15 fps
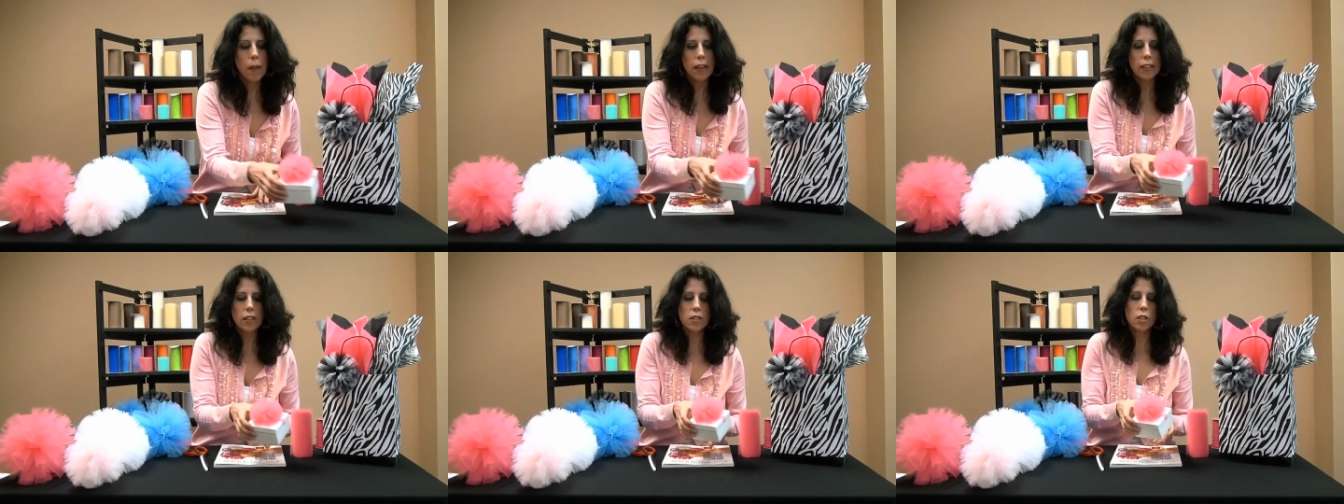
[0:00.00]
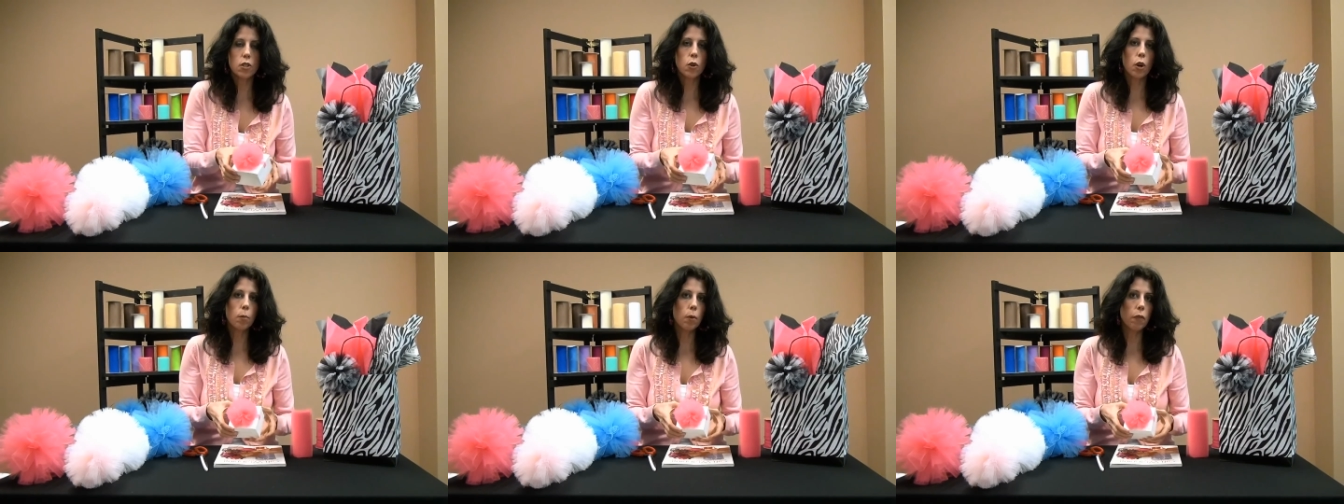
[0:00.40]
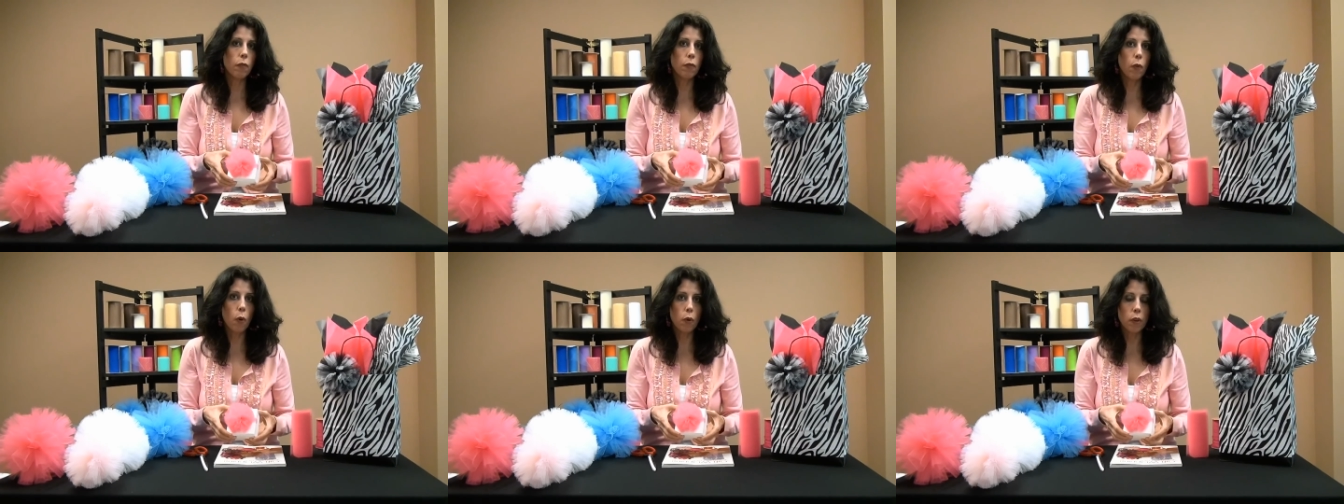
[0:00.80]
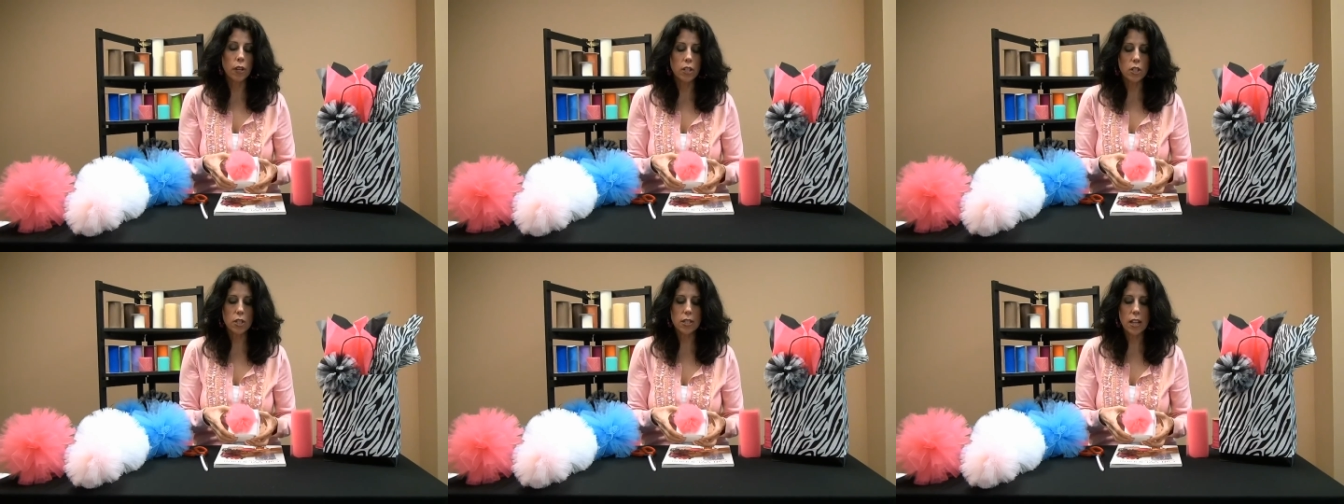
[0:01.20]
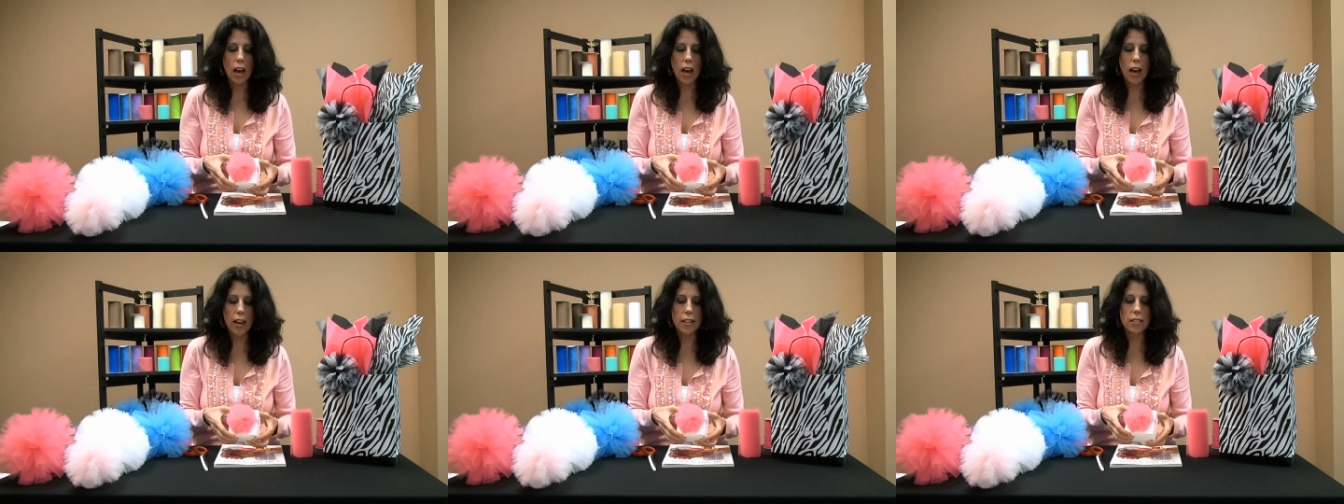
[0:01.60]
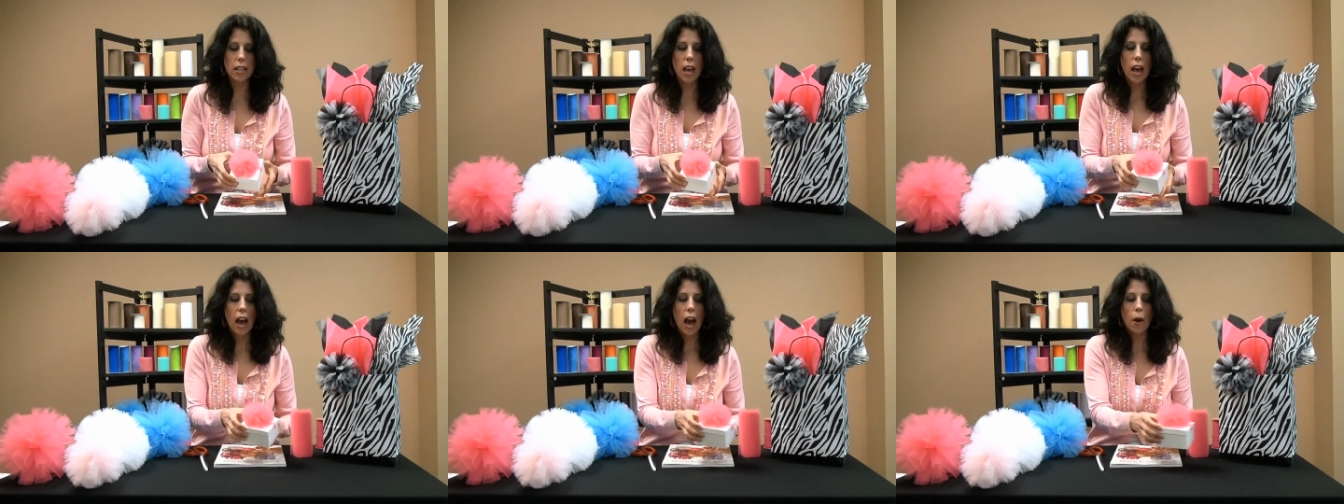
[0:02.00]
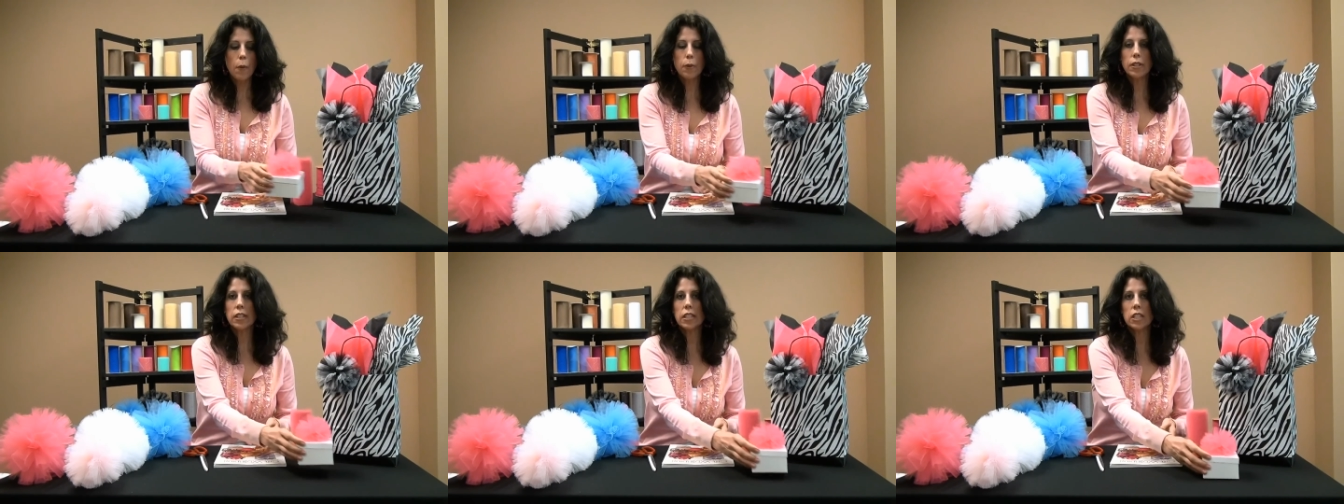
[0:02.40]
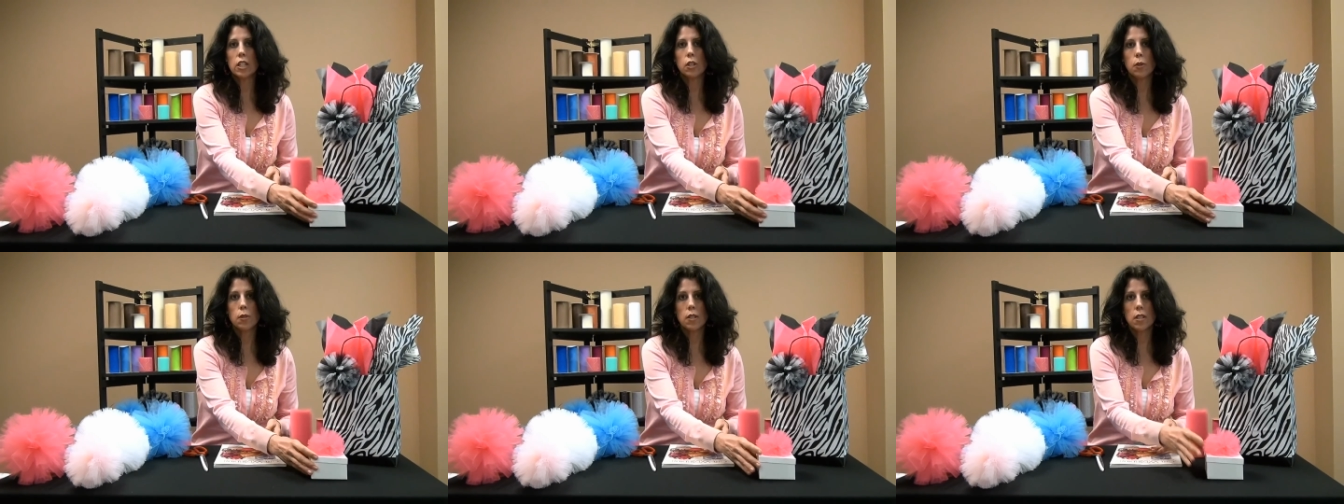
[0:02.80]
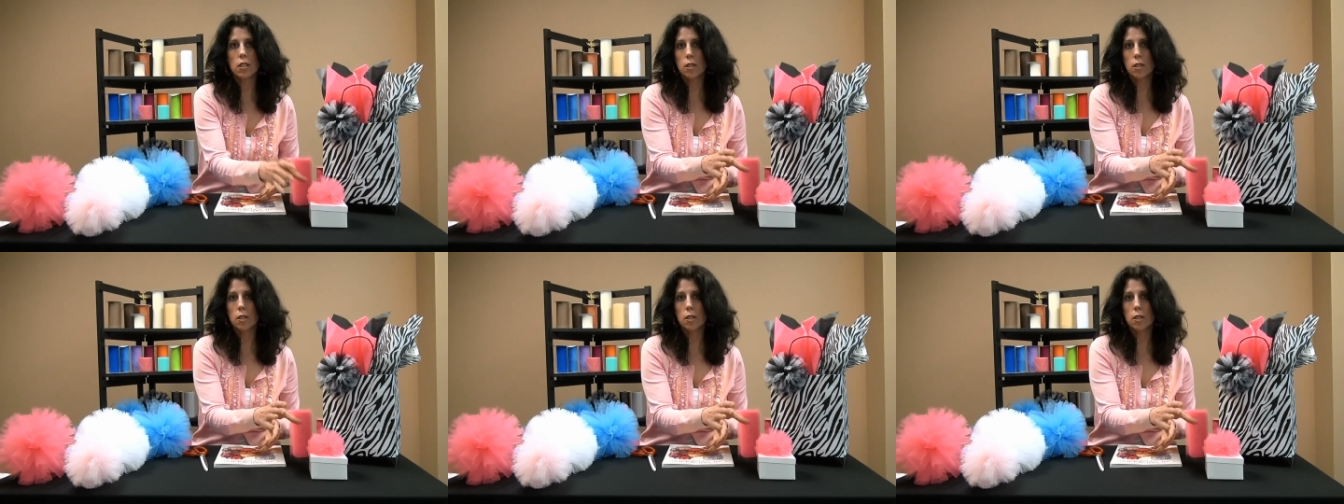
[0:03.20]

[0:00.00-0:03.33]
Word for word: like this adorable four inch size, I would need to use a